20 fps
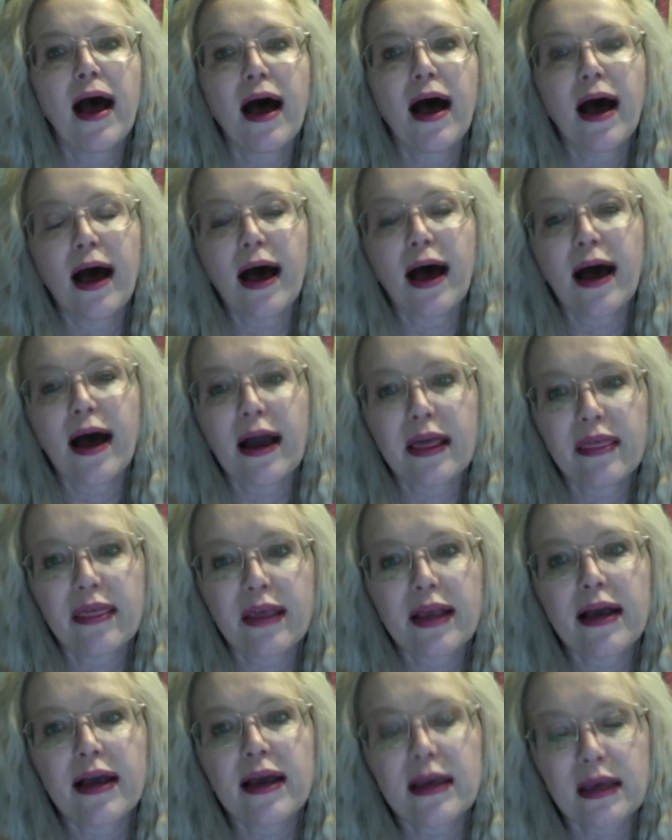I
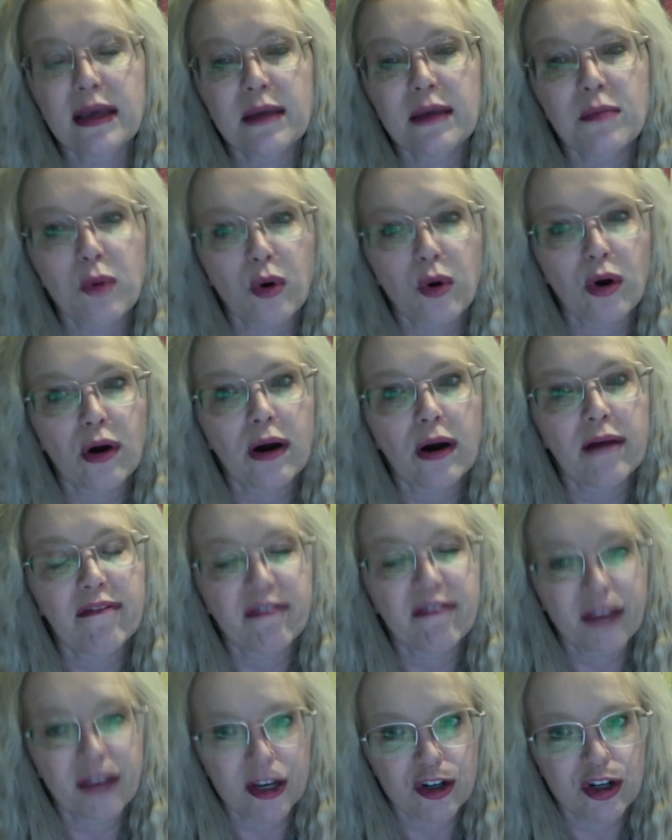think I eat more
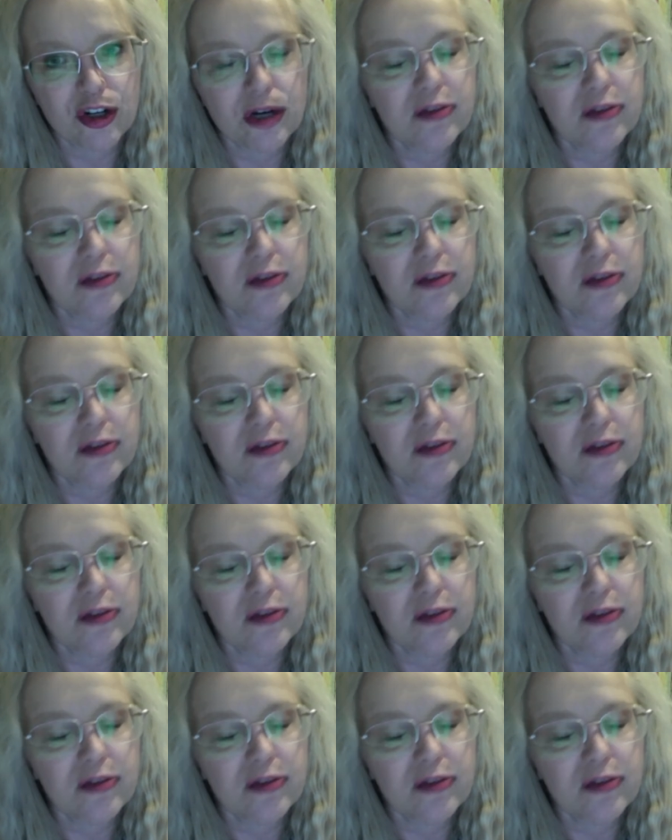fish.